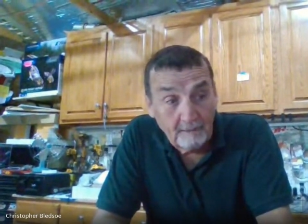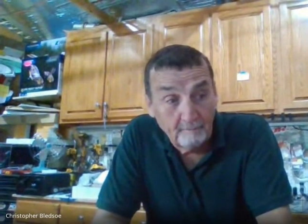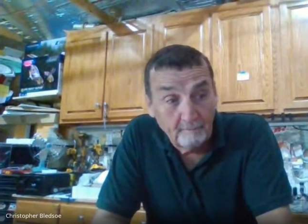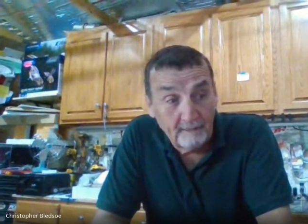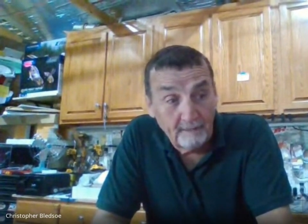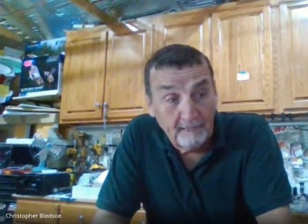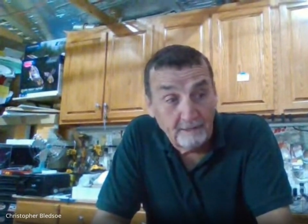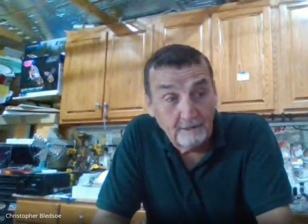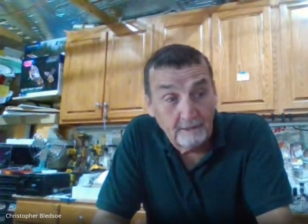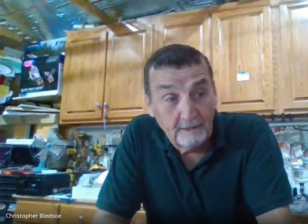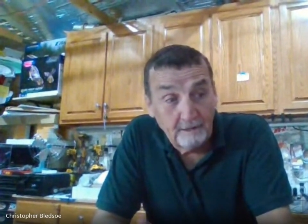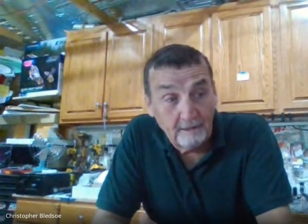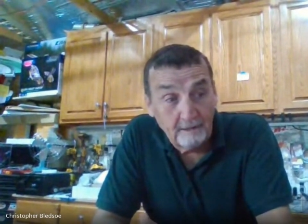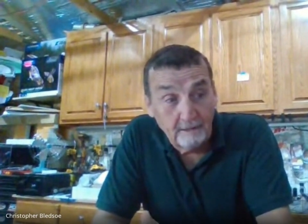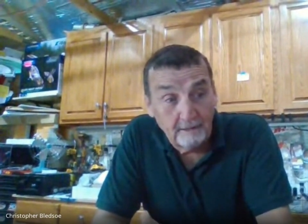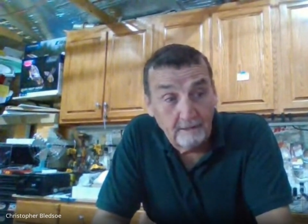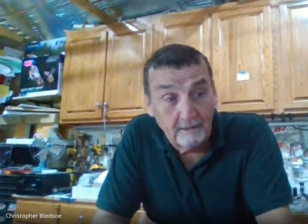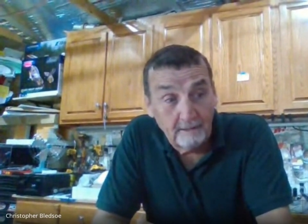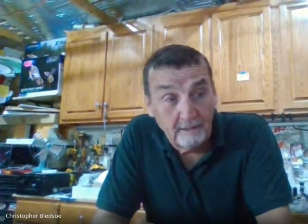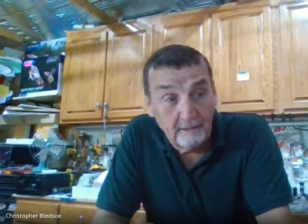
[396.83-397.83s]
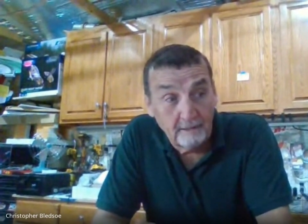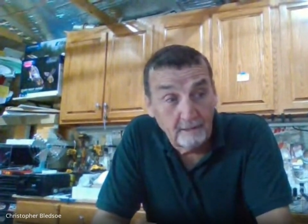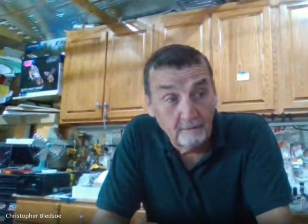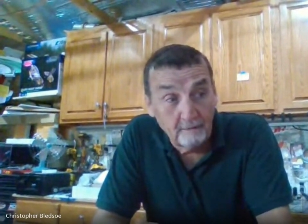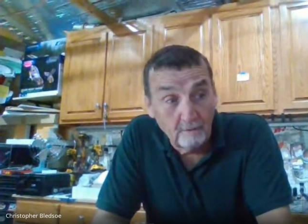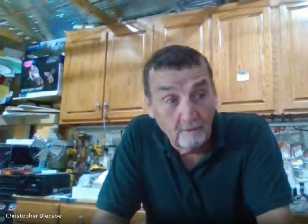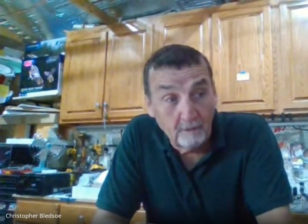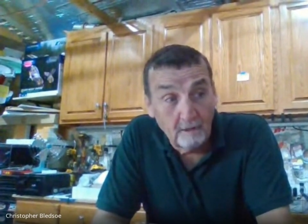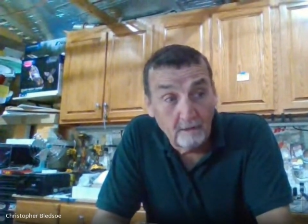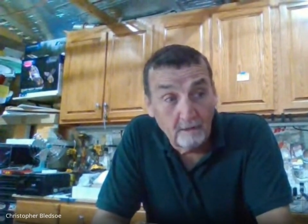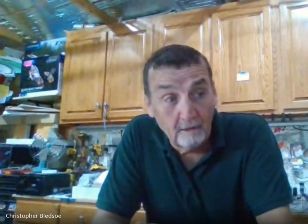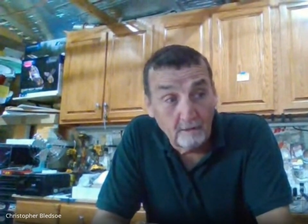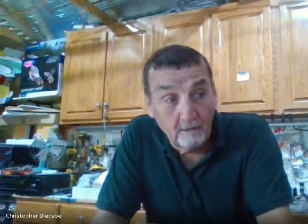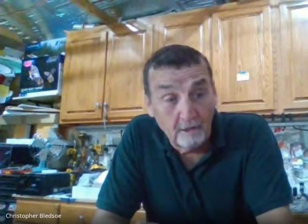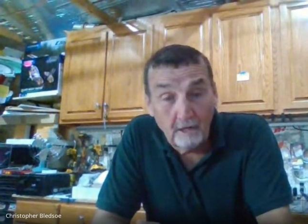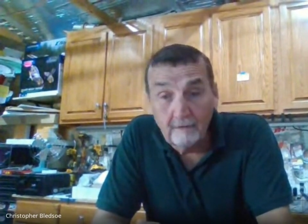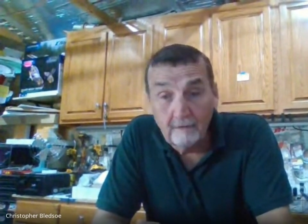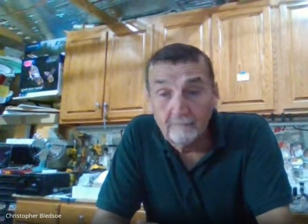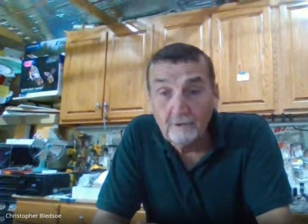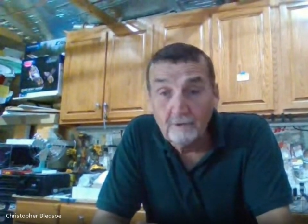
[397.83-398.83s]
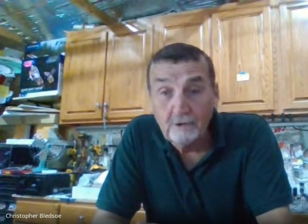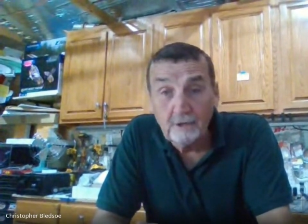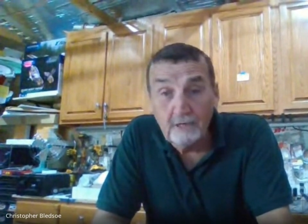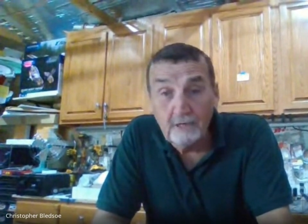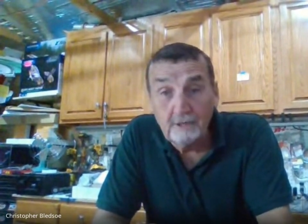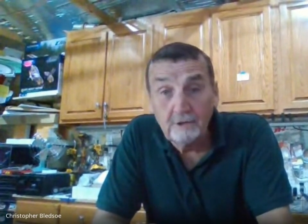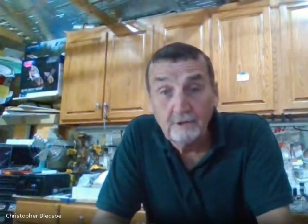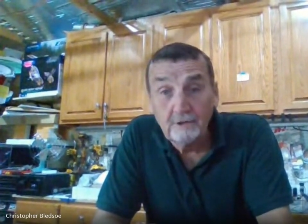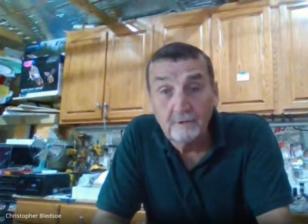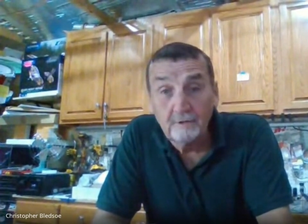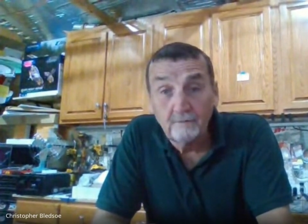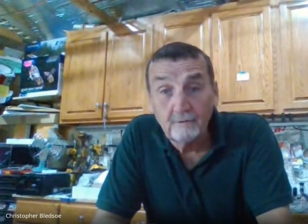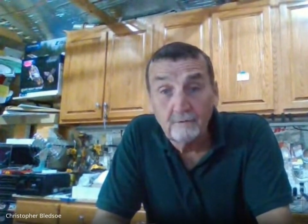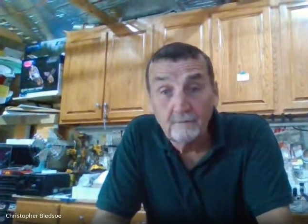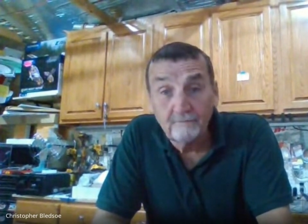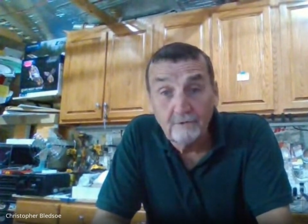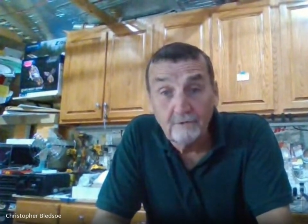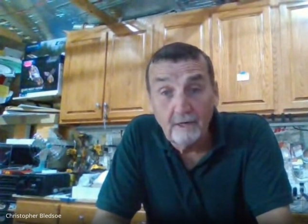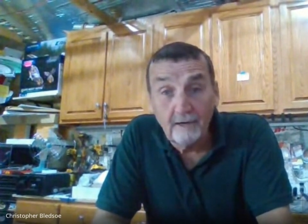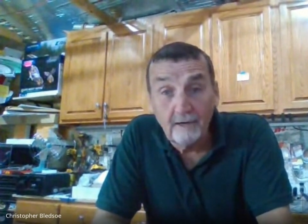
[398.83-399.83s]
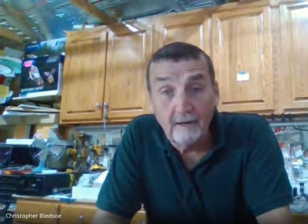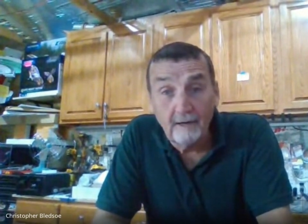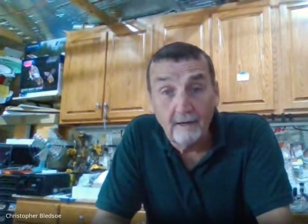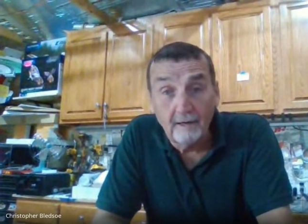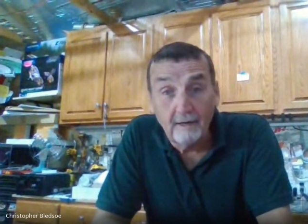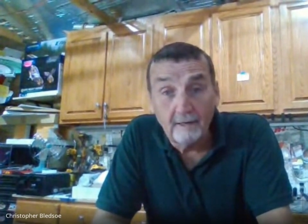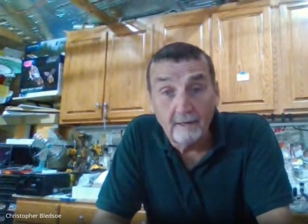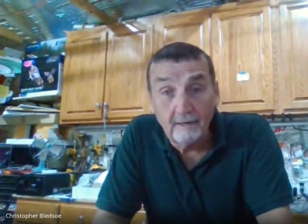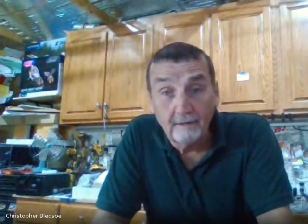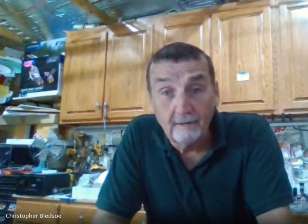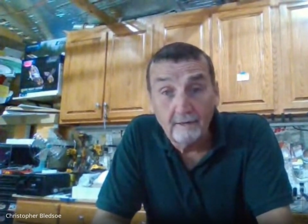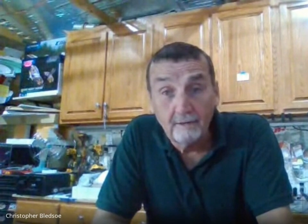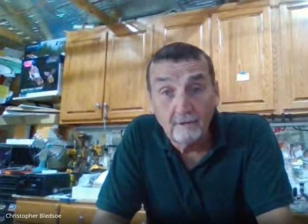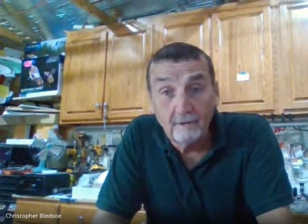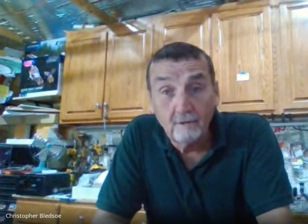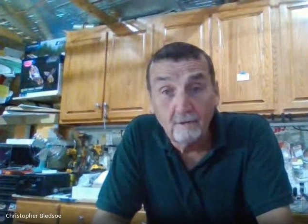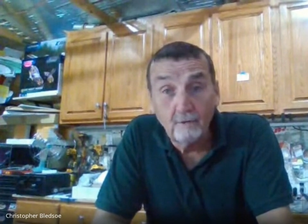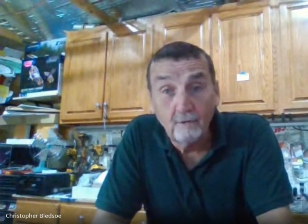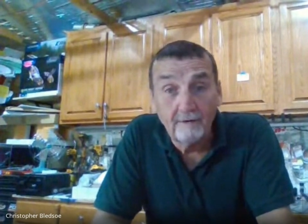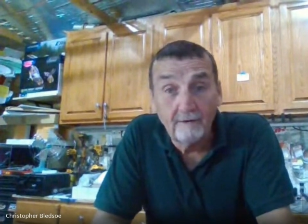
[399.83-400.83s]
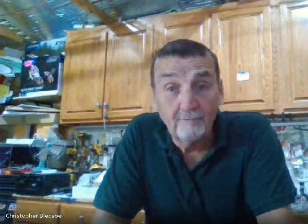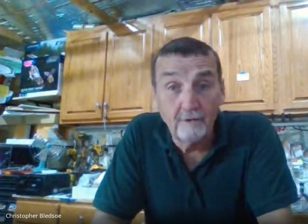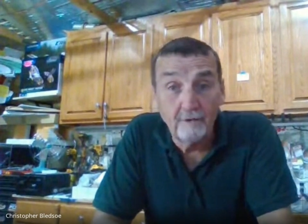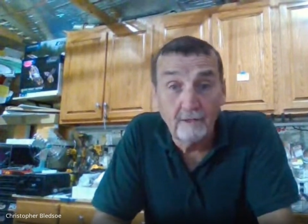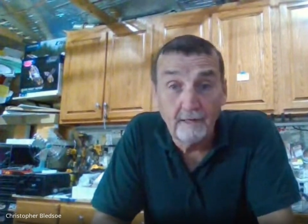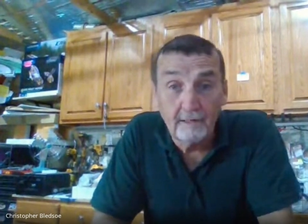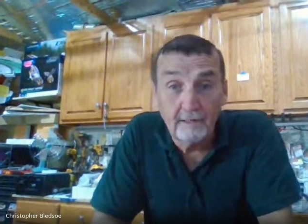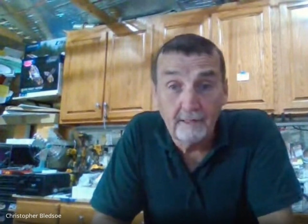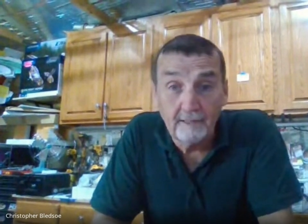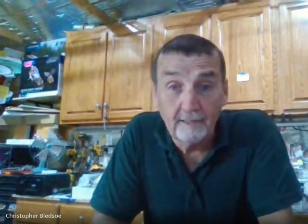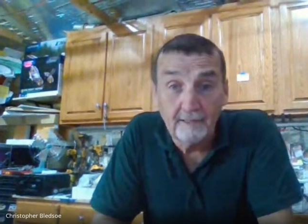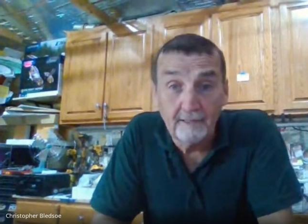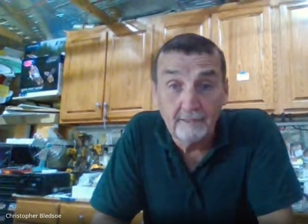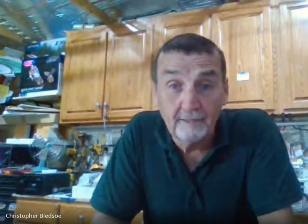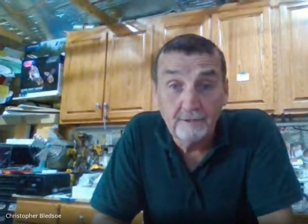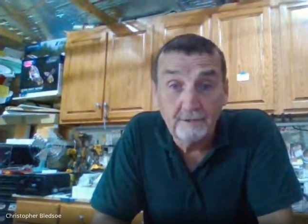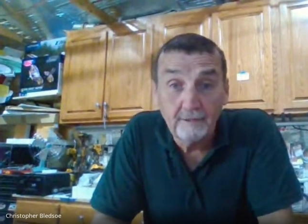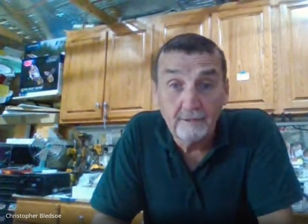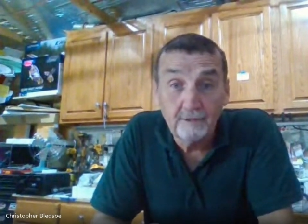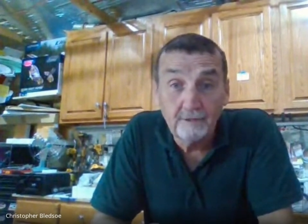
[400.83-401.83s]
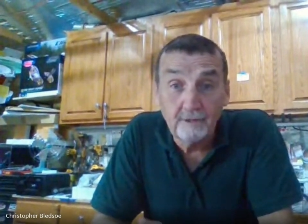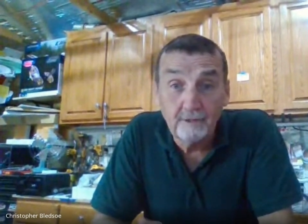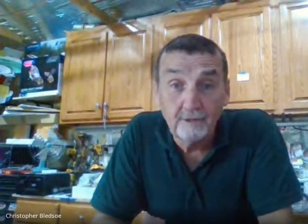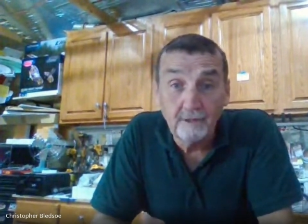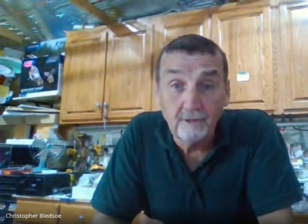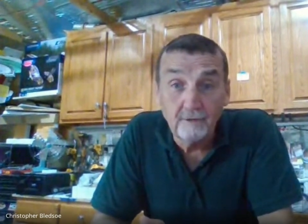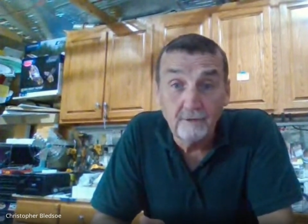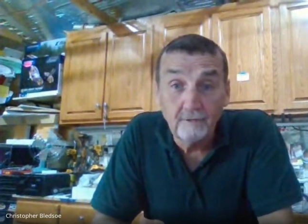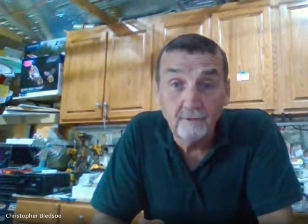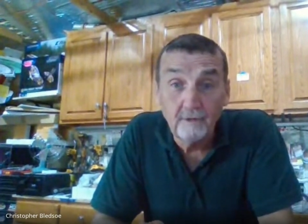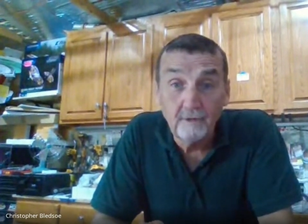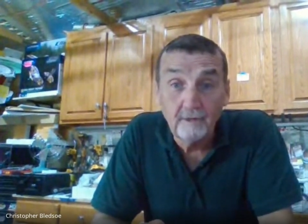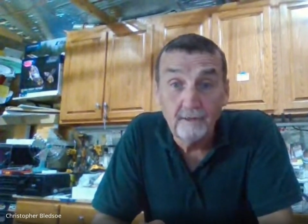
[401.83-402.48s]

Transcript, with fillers: basically uh, conversation with God, whoever that is, you know.